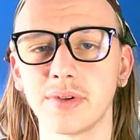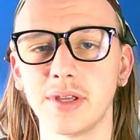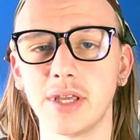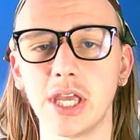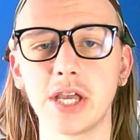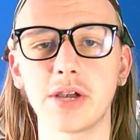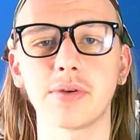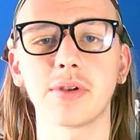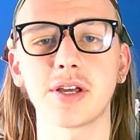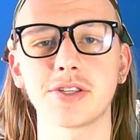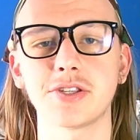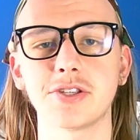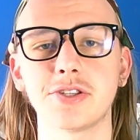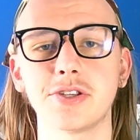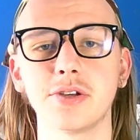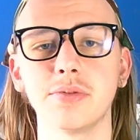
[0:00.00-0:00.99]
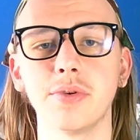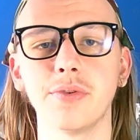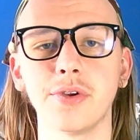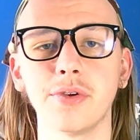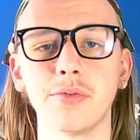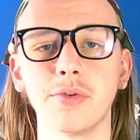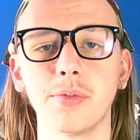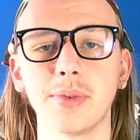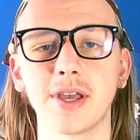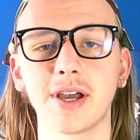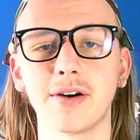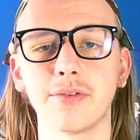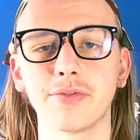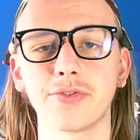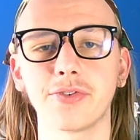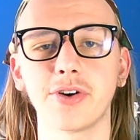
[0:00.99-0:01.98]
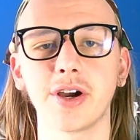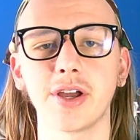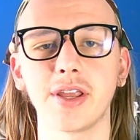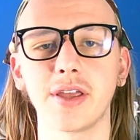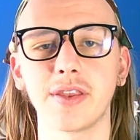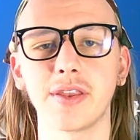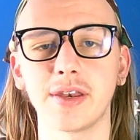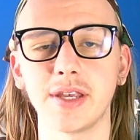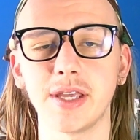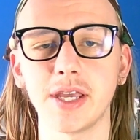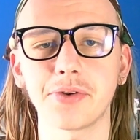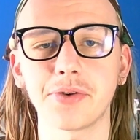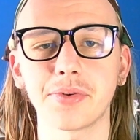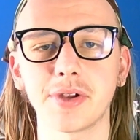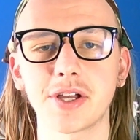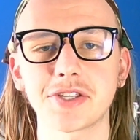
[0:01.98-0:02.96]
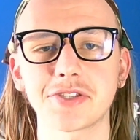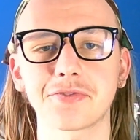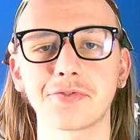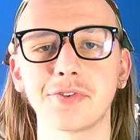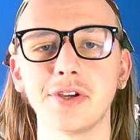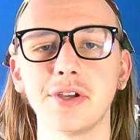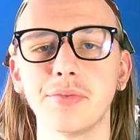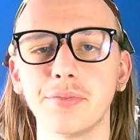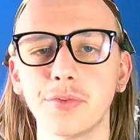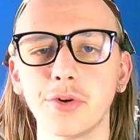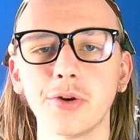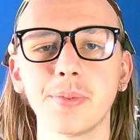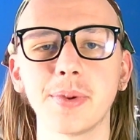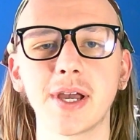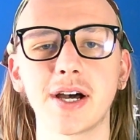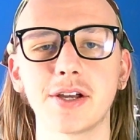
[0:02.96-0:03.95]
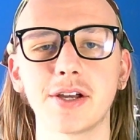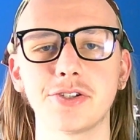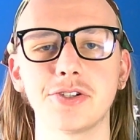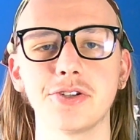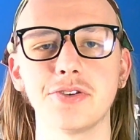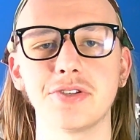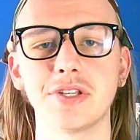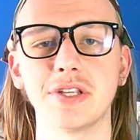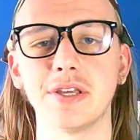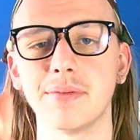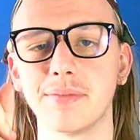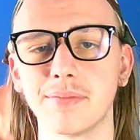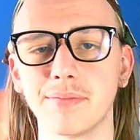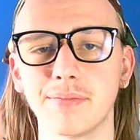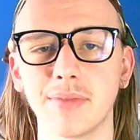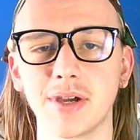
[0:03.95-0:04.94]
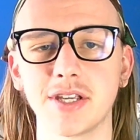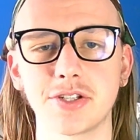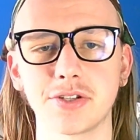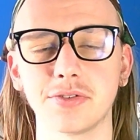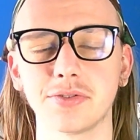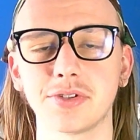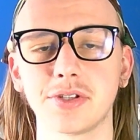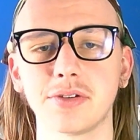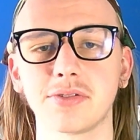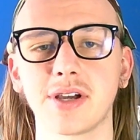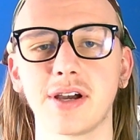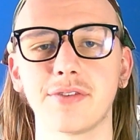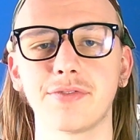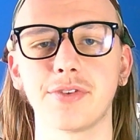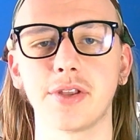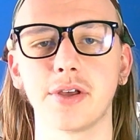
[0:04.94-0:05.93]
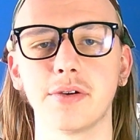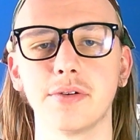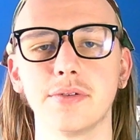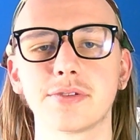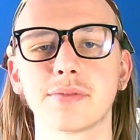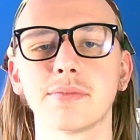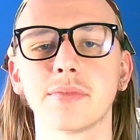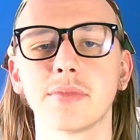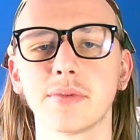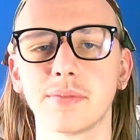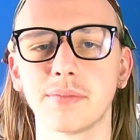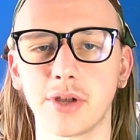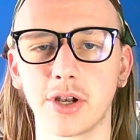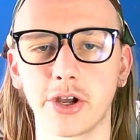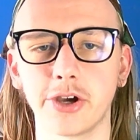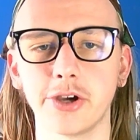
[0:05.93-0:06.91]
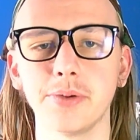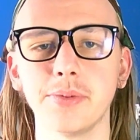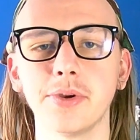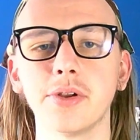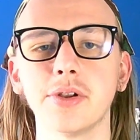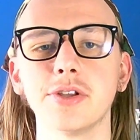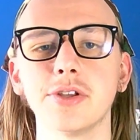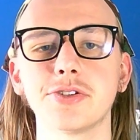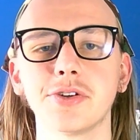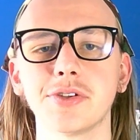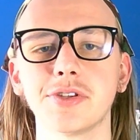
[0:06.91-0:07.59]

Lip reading: Equalizer 2 review will be out on Friday, then Equalizer 3 will be out on Tuesday. Make sure to look out for those. But I hope you all enjoyed